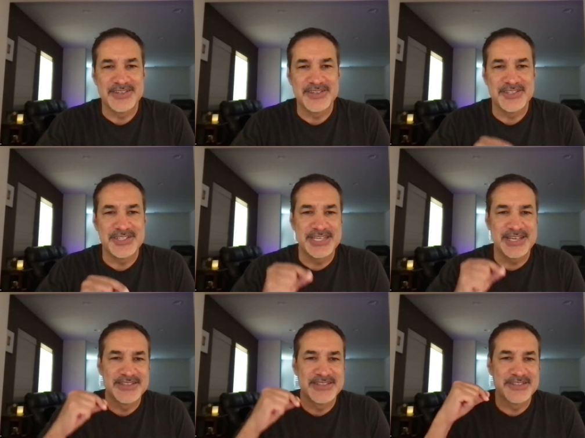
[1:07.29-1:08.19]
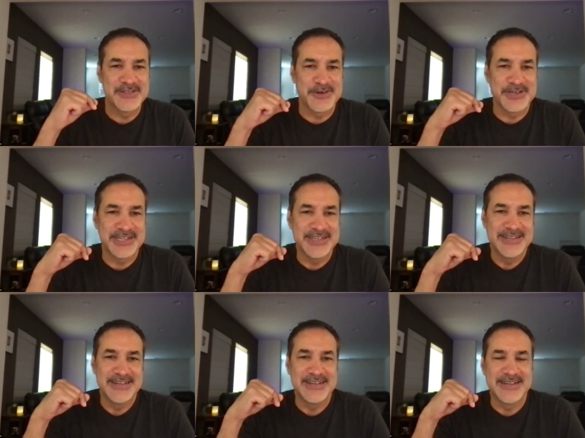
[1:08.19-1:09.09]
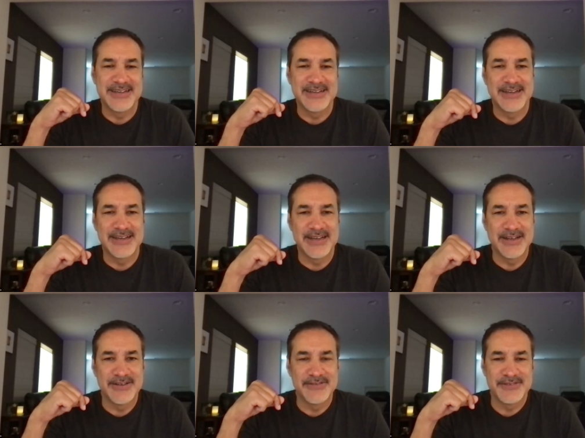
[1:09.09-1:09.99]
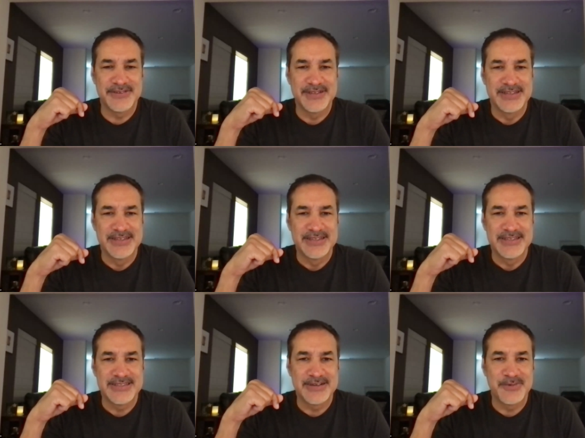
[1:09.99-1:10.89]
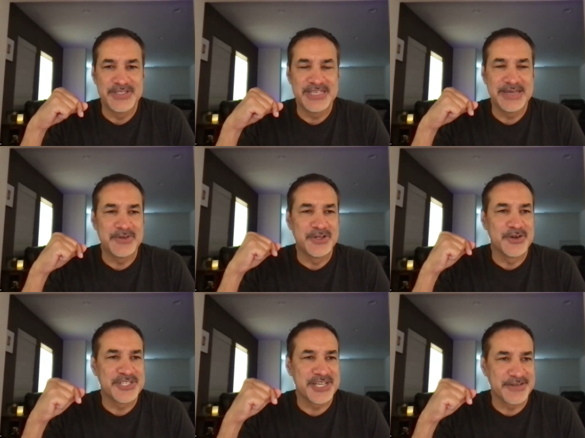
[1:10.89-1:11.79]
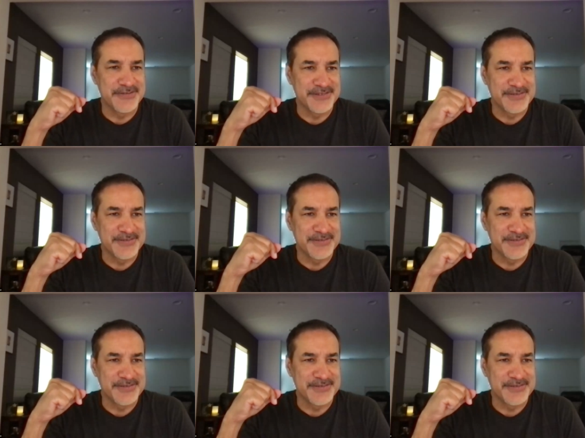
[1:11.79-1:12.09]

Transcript: she tells the story of someone named Gurchev.